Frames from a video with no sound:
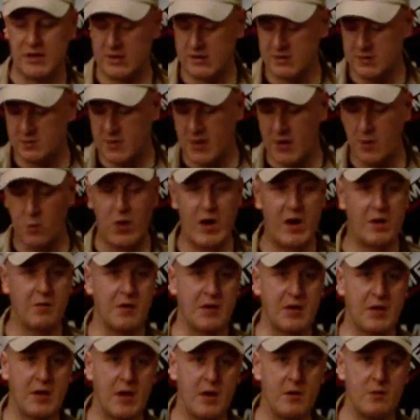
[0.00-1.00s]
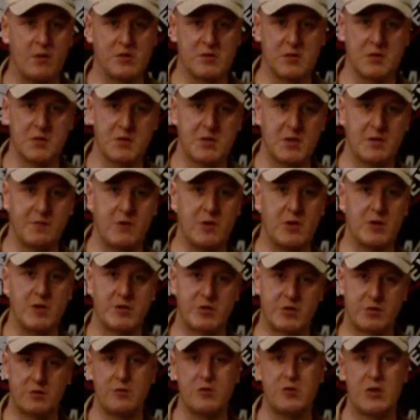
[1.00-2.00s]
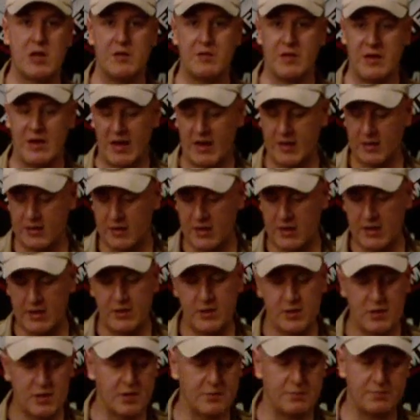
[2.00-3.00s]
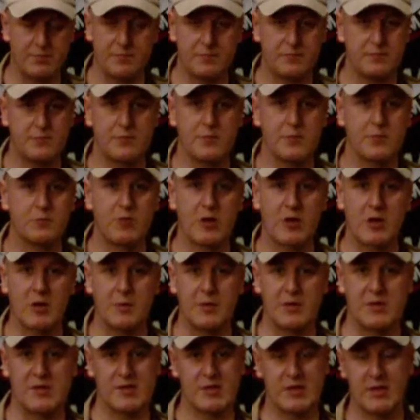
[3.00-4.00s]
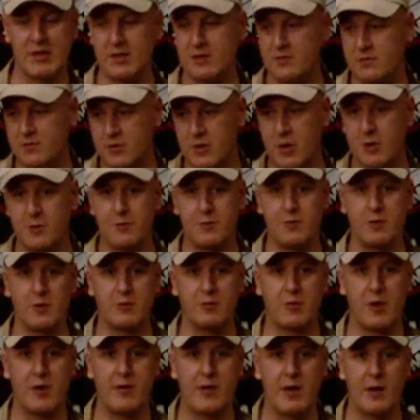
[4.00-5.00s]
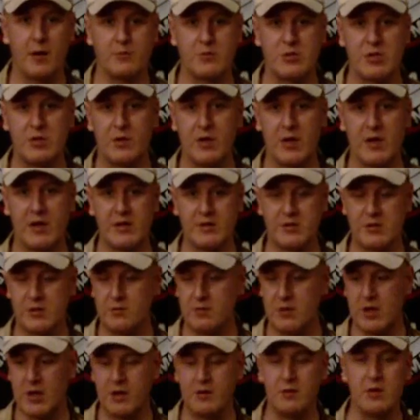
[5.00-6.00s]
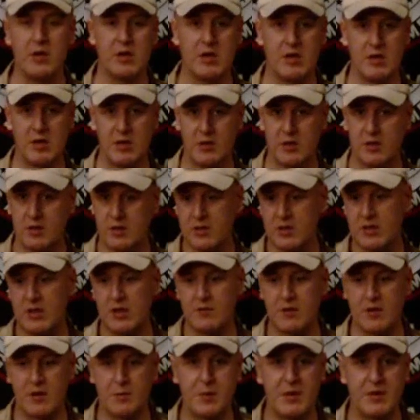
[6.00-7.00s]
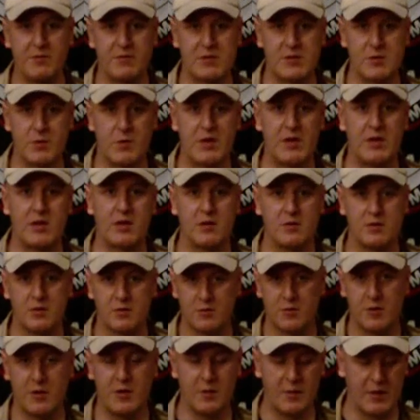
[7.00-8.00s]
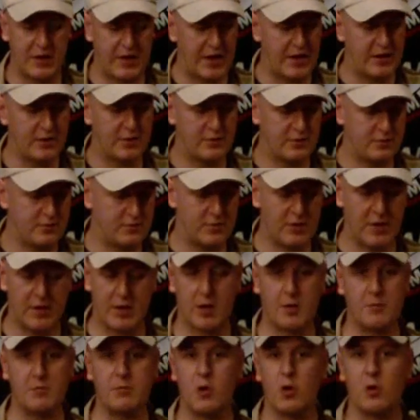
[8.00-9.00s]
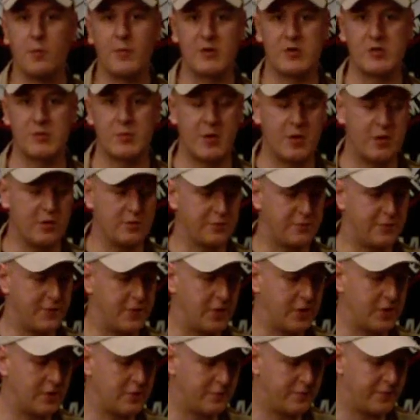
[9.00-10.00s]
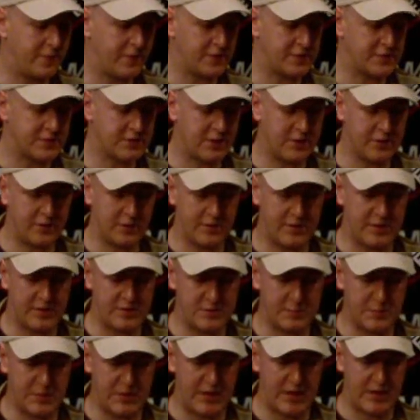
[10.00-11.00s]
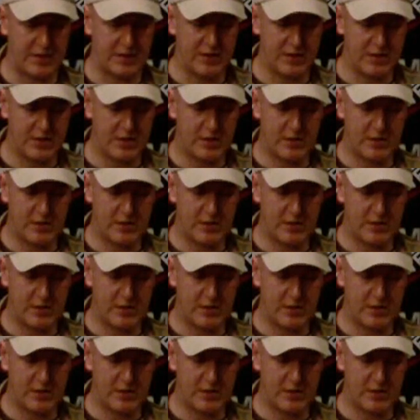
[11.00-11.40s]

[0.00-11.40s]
It doesn't matter where I go, as long as I've got a screwdriver and an Allen key, I ruck up the site, go through the chrono, I'm too high, too low, give it a bit of a tweak, chrono again, and I'm almost spot on for the site that I need to be at.